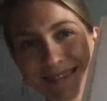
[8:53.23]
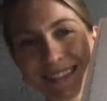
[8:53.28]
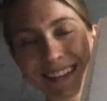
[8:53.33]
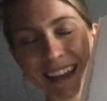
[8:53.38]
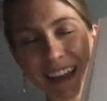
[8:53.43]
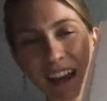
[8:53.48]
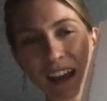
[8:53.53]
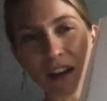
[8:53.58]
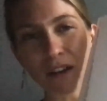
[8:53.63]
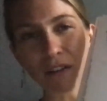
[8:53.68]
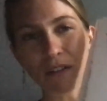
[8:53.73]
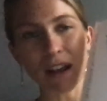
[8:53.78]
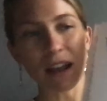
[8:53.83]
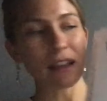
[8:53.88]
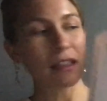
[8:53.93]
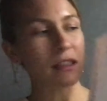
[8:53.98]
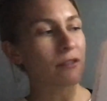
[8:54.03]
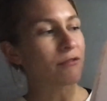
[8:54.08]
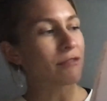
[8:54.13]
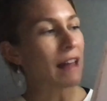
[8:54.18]
Yeah,
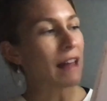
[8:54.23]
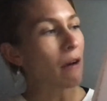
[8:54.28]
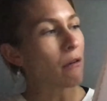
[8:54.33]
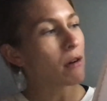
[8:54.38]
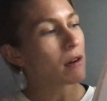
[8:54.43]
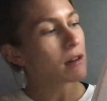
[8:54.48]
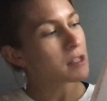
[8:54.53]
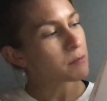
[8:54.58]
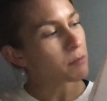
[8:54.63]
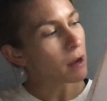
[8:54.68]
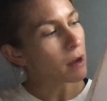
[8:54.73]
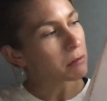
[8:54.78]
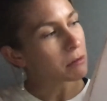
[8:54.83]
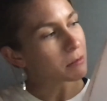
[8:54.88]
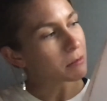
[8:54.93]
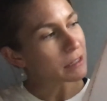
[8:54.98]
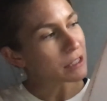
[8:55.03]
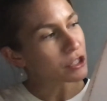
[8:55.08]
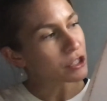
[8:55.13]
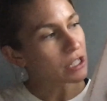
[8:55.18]
right. The flower is
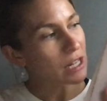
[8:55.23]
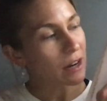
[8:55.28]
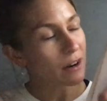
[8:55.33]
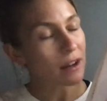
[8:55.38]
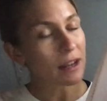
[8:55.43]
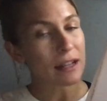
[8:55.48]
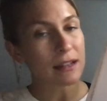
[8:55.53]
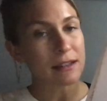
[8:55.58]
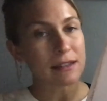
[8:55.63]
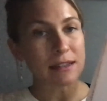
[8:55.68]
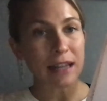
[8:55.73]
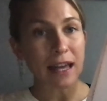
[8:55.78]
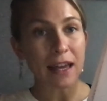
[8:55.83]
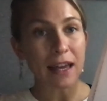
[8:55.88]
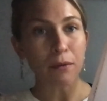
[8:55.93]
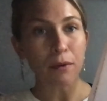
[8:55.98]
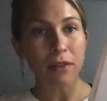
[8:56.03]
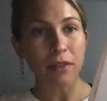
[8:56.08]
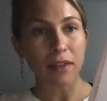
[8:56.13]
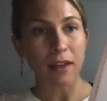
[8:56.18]
probably sharing its
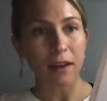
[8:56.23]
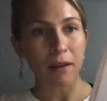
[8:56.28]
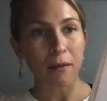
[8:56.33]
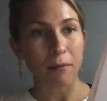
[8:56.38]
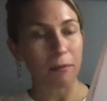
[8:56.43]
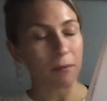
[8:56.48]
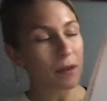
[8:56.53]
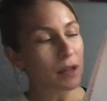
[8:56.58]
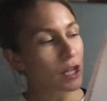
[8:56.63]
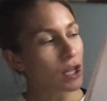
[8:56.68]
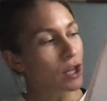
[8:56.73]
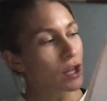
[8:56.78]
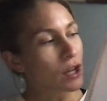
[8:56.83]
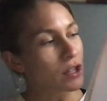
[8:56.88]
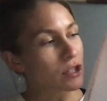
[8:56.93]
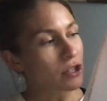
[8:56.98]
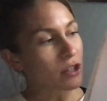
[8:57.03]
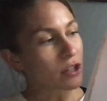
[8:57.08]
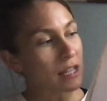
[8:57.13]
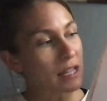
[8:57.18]
light with him
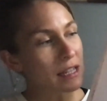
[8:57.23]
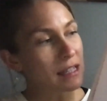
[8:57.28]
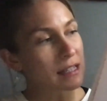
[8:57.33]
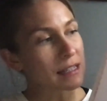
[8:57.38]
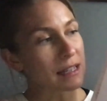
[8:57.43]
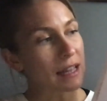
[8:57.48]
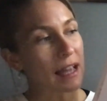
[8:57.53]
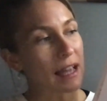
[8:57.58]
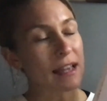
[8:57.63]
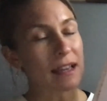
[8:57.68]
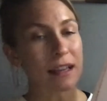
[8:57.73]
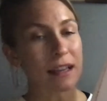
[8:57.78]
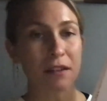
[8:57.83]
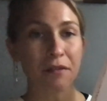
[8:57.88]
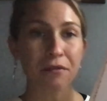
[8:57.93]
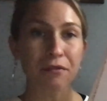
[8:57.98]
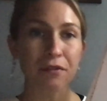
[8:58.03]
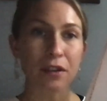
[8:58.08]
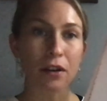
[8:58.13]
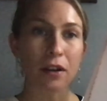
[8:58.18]
so that his light can
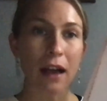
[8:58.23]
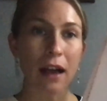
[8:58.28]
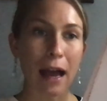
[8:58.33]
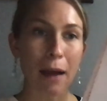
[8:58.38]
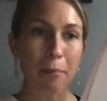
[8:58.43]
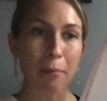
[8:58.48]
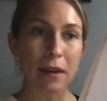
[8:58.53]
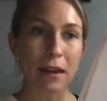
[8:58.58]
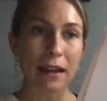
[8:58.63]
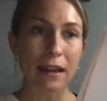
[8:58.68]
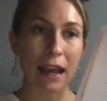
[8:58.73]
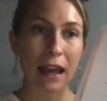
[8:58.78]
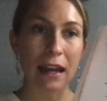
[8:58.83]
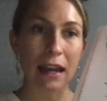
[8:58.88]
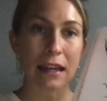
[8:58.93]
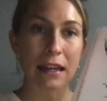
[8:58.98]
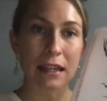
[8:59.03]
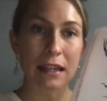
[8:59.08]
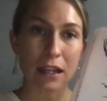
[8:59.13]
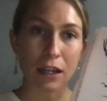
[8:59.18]
feel happy again
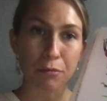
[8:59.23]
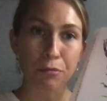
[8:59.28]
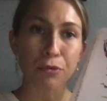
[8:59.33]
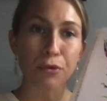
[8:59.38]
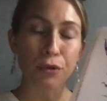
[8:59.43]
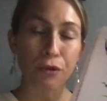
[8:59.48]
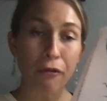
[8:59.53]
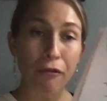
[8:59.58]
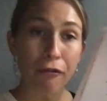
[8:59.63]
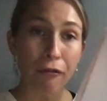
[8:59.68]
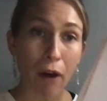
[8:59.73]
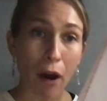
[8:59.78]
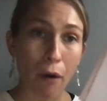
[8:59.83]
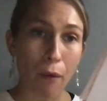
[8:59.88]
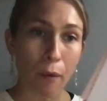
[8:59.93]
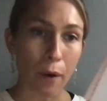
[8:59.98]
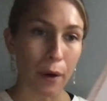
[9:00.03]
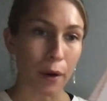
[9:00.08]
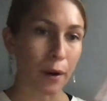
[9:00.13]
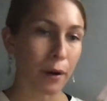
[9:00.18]
and he can move
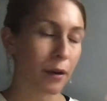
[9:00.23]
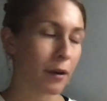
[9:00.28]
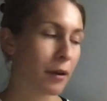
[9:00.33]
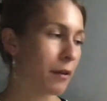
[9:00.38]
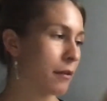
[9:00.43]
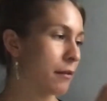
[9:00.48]
forward.